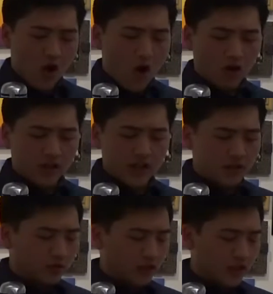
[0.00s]
are
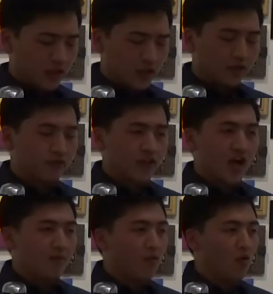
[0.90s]
equally, if
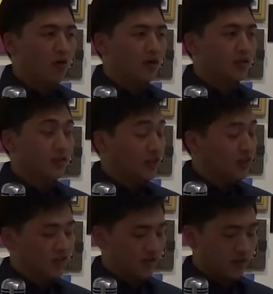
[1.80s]
not more,
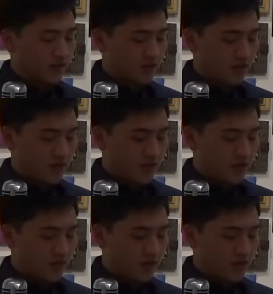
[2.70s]
delicious.